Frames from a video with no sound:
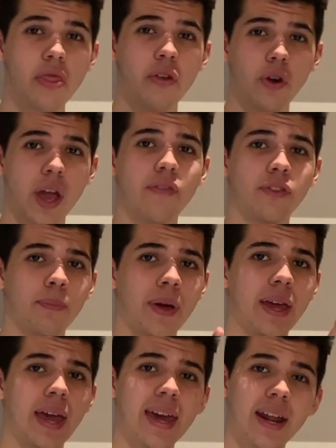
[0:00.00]
There you have to
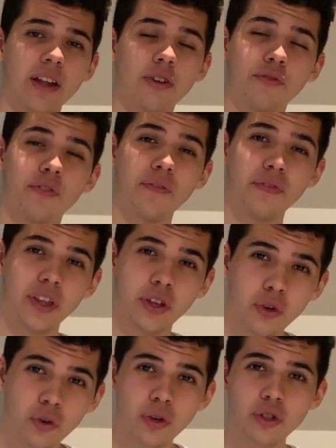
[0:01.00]
pay 850
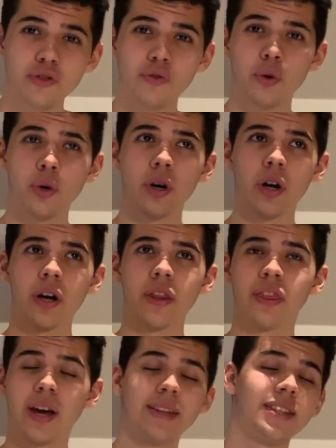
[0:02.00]
euros for a
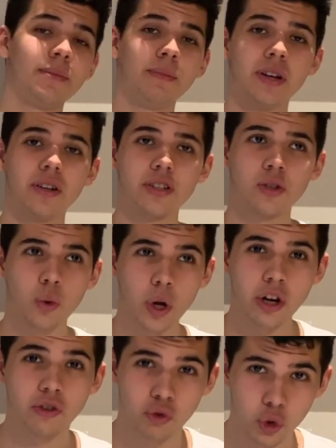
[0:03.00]
19 meters
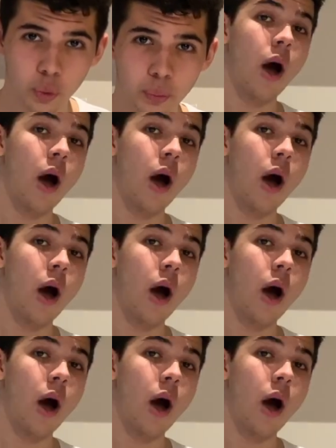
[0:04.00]
squared room.